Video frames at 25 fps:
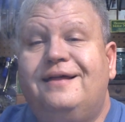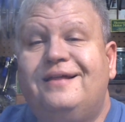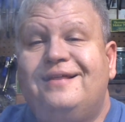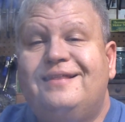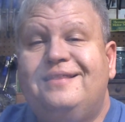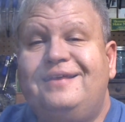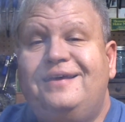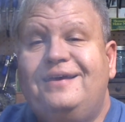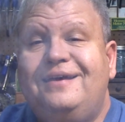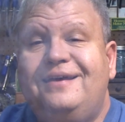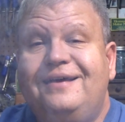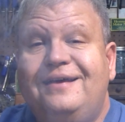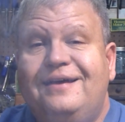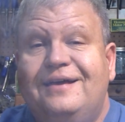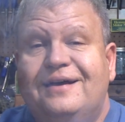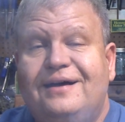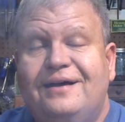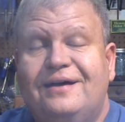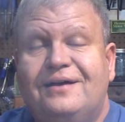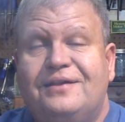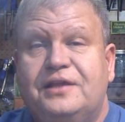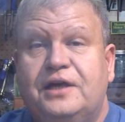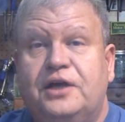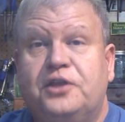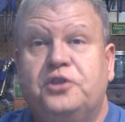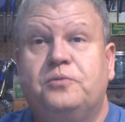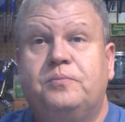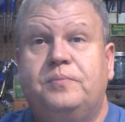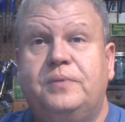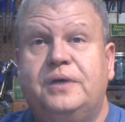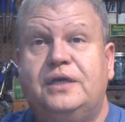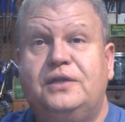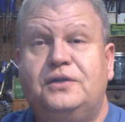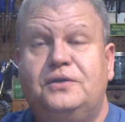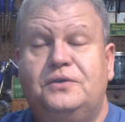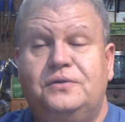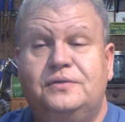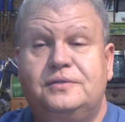The other
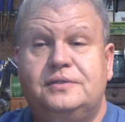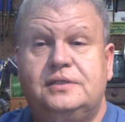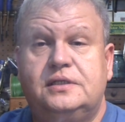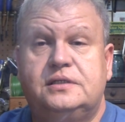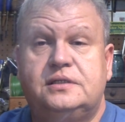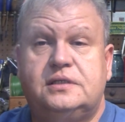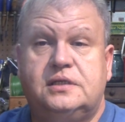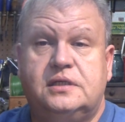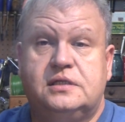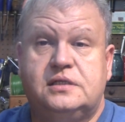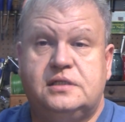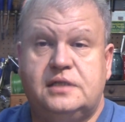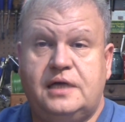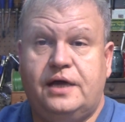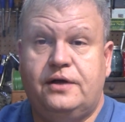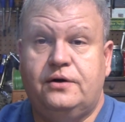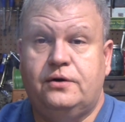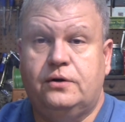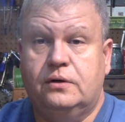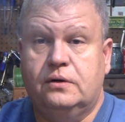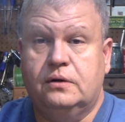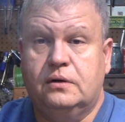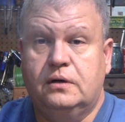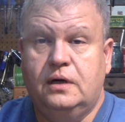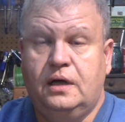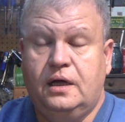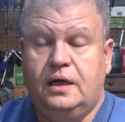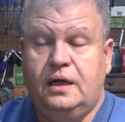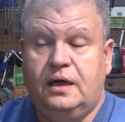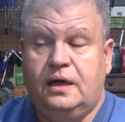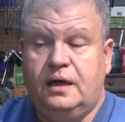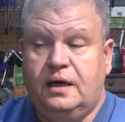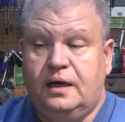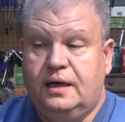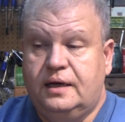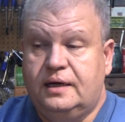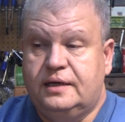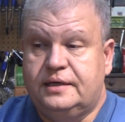big news is the sander
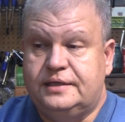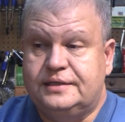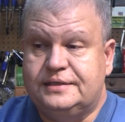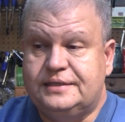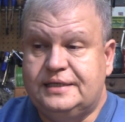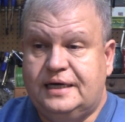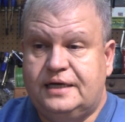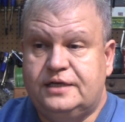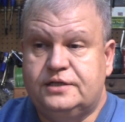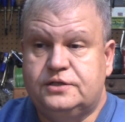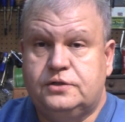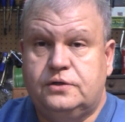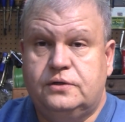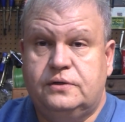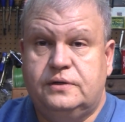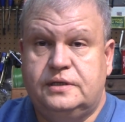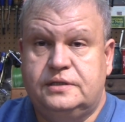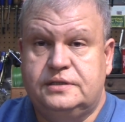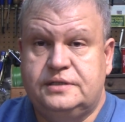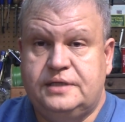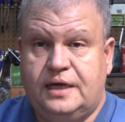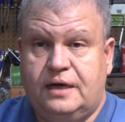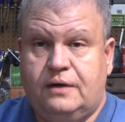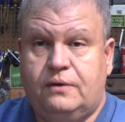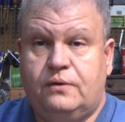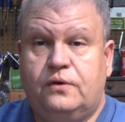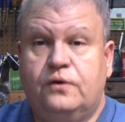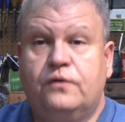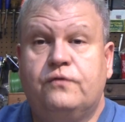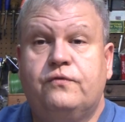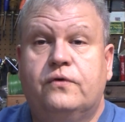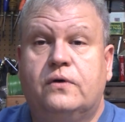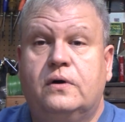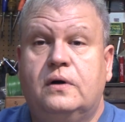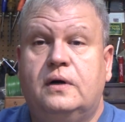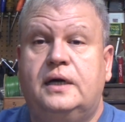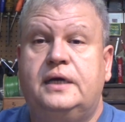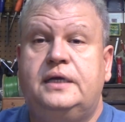disaster is now
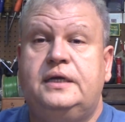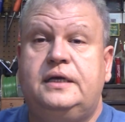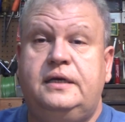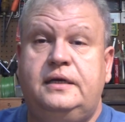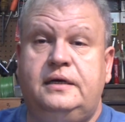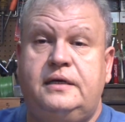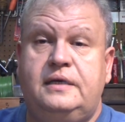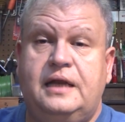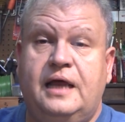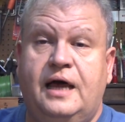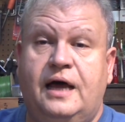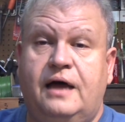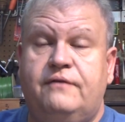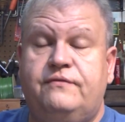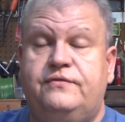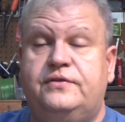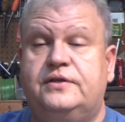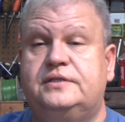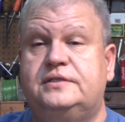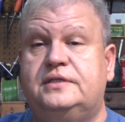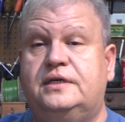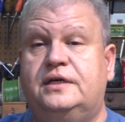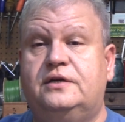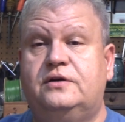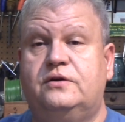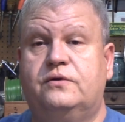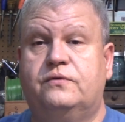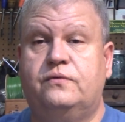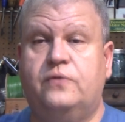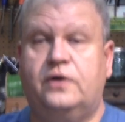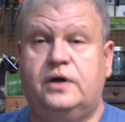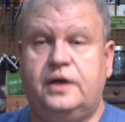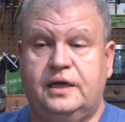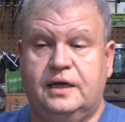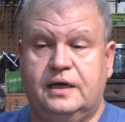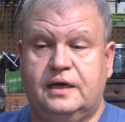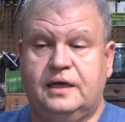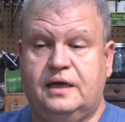over. I have the sander
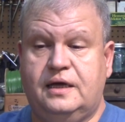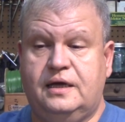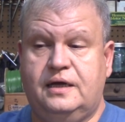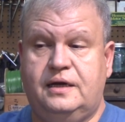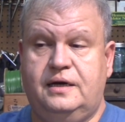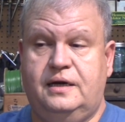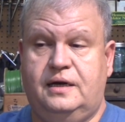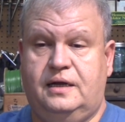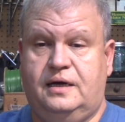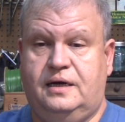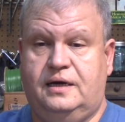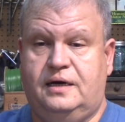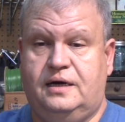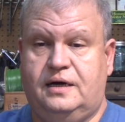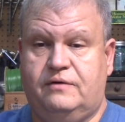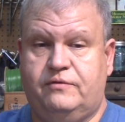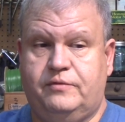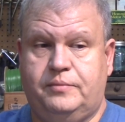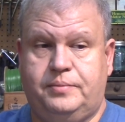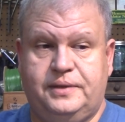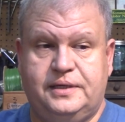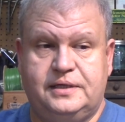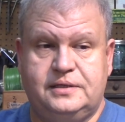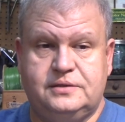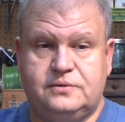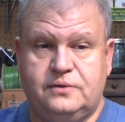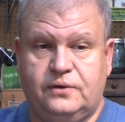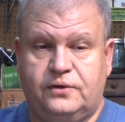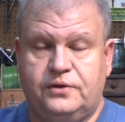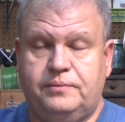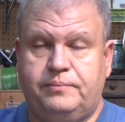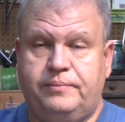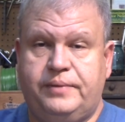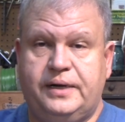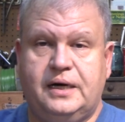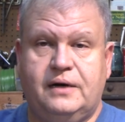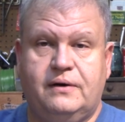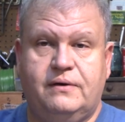running again, replaced all the
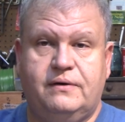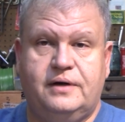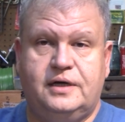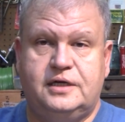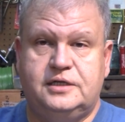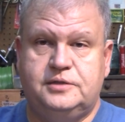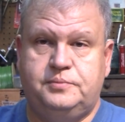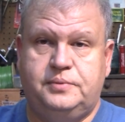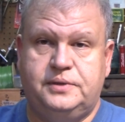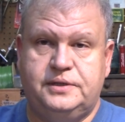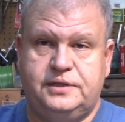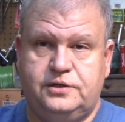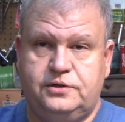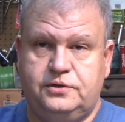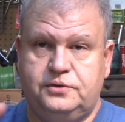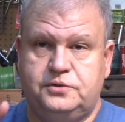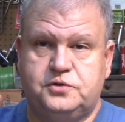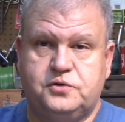bearings, put the new